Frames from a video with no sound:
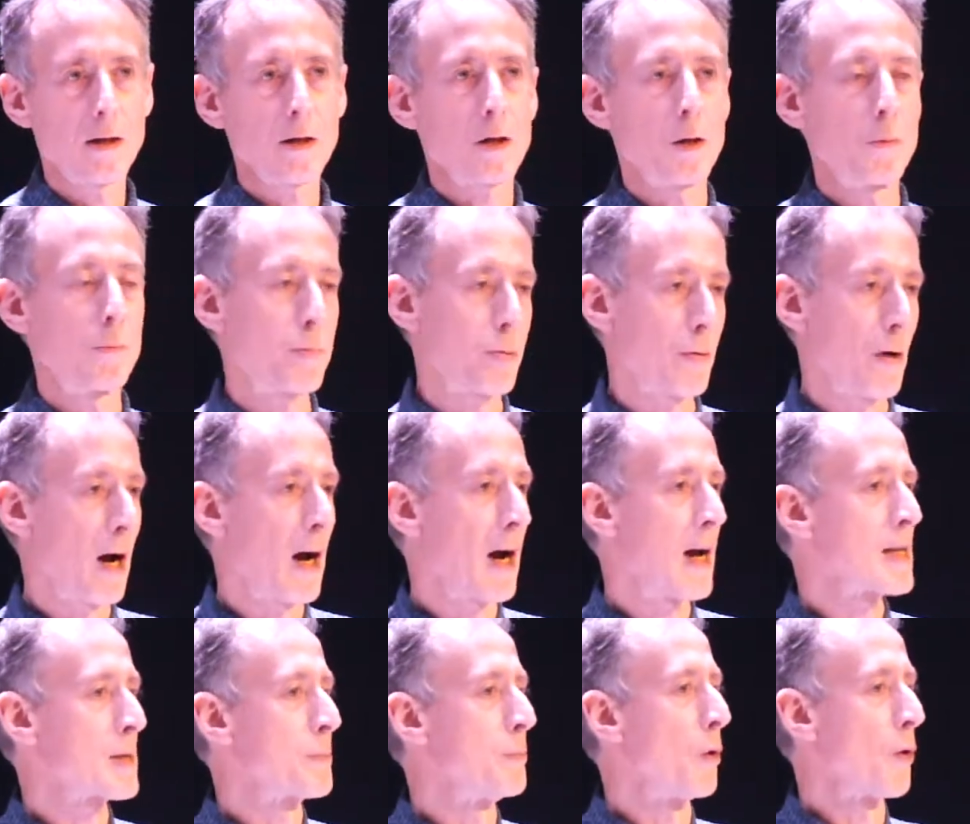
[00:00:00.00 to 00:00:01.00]

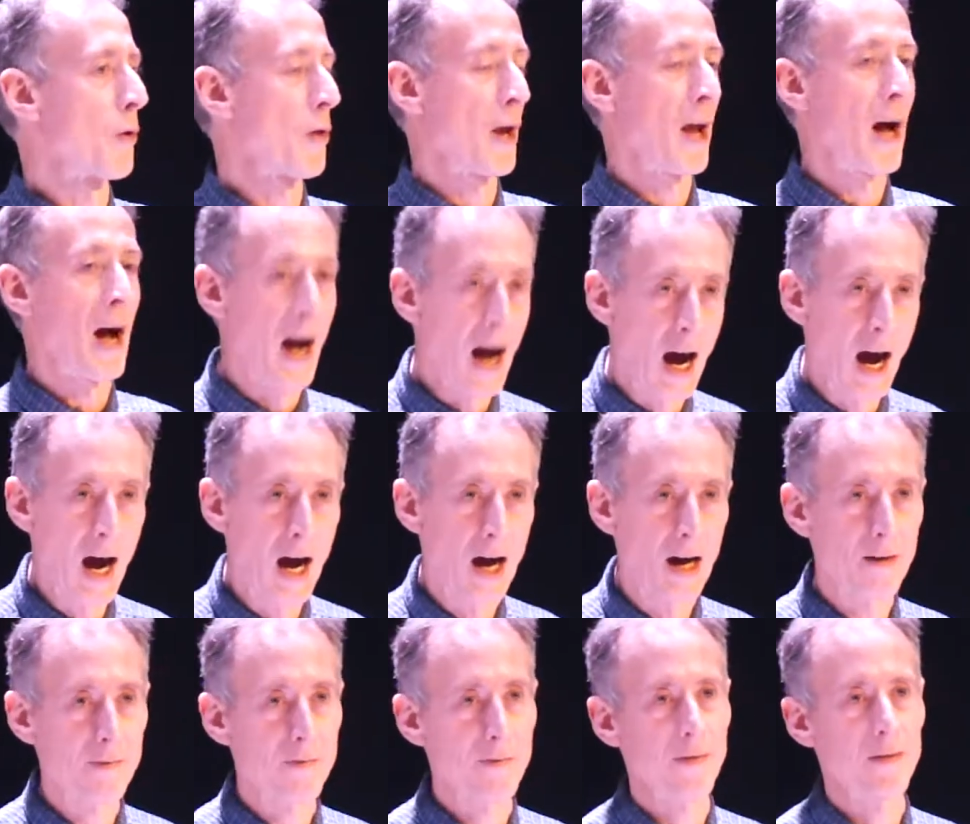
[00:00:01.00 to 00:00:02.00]
comprise more than
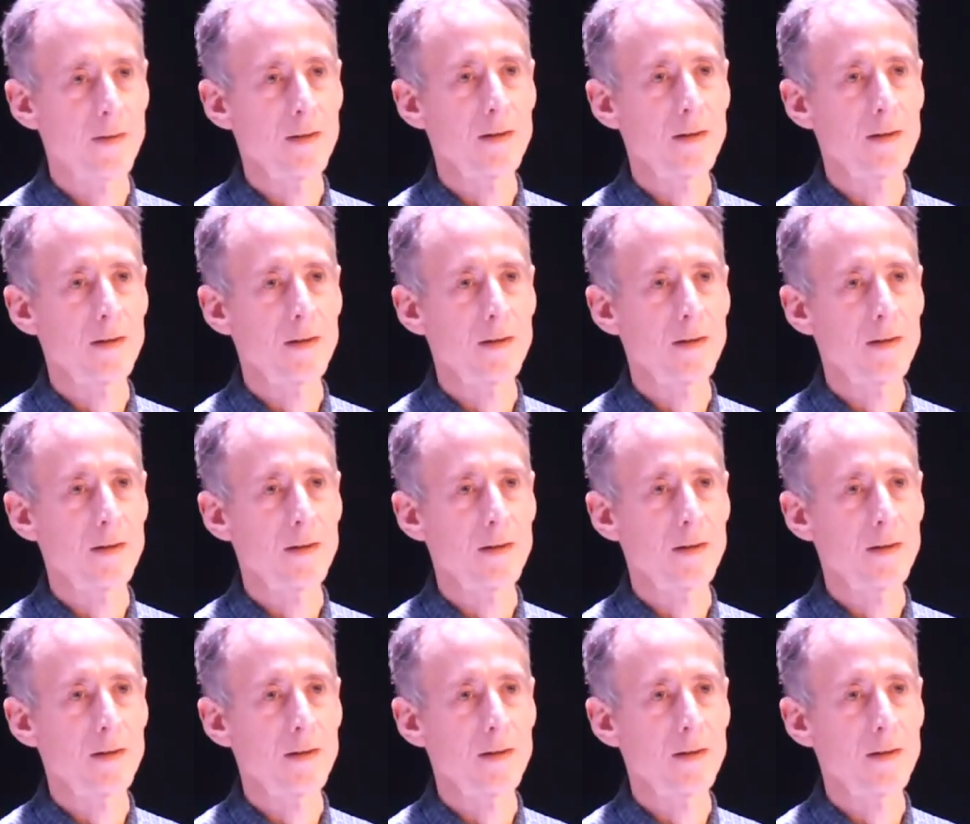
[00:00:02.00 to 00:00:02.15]
half